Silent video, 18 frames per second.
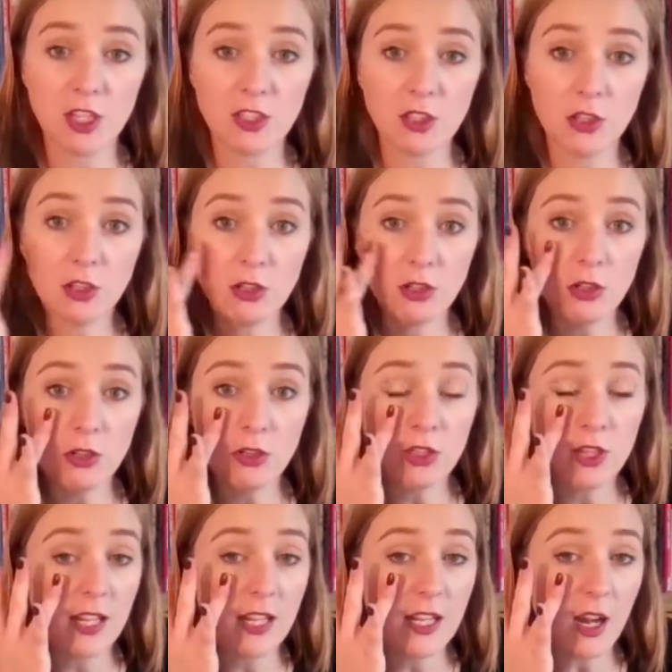So you use
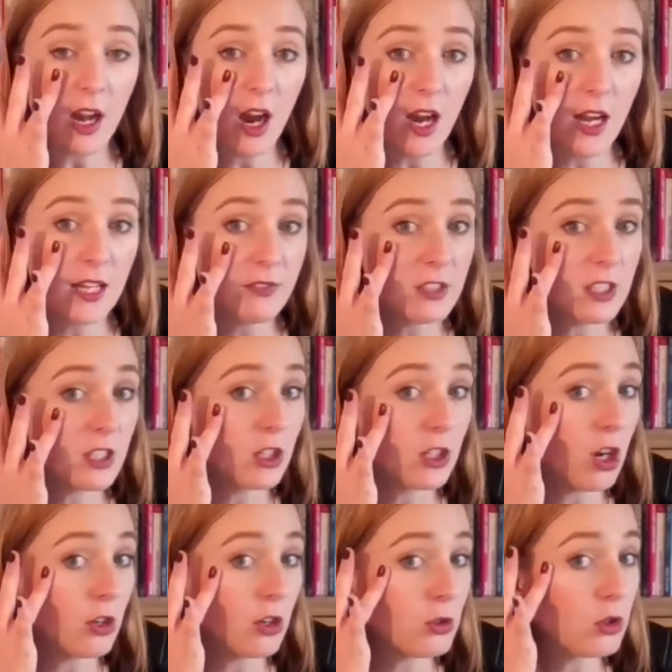the eye lifting and
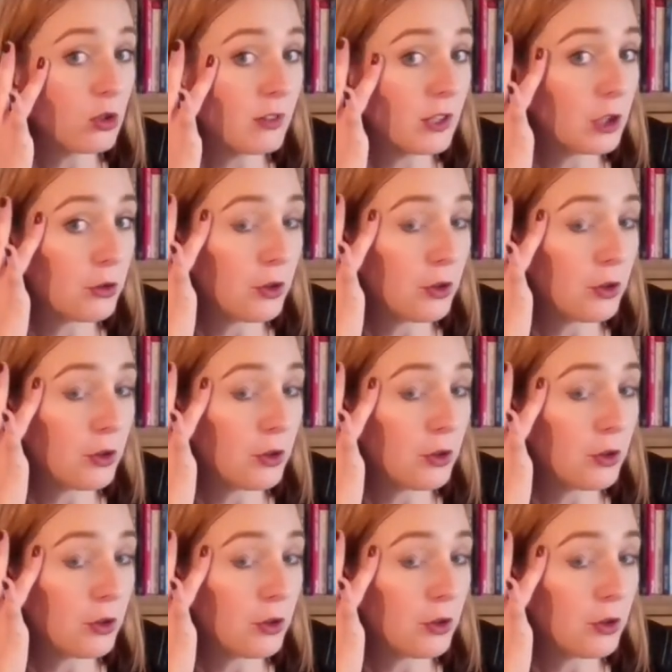contouring